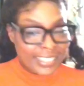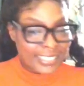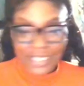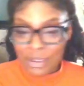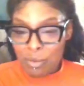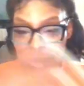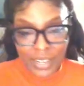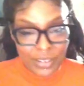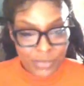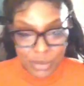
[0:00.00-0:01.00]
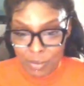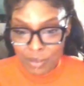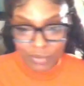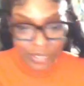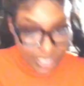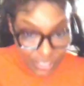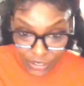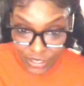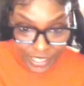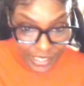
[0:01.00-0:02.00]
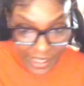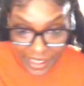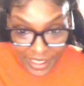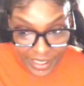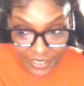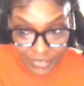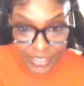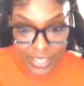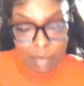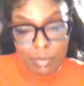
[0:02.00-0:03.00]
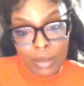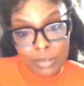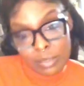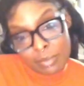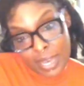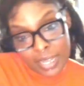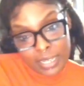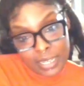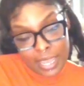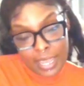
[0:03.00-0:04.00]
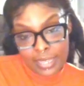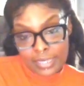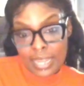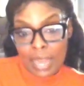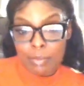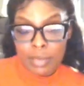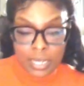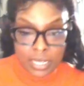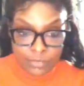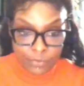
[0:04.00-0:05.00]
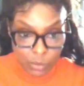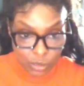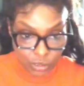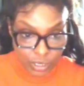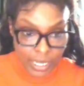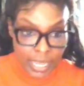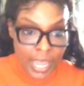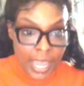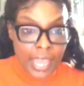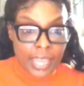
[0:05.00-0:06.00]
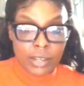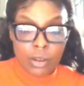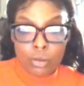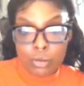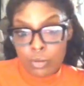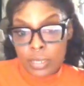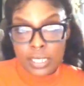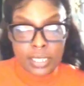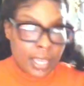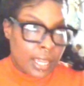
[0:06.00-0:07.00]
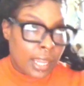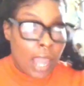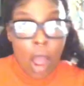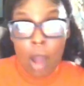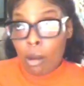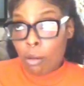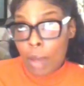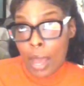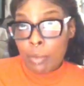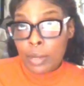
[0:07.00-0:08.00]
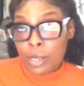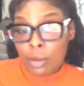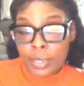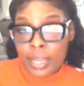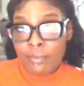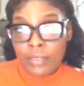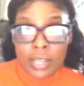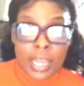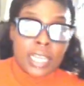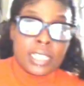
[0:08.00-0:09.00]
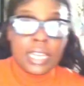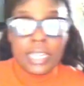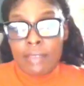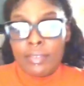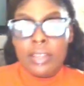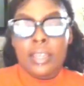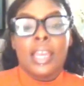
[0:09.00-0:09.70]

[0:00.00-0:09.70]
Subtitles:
So what if you've been rich all your life? Think about somebody that has not been as fortunate. And no, you can say, oh, I wouldn't know what that feel like because I never.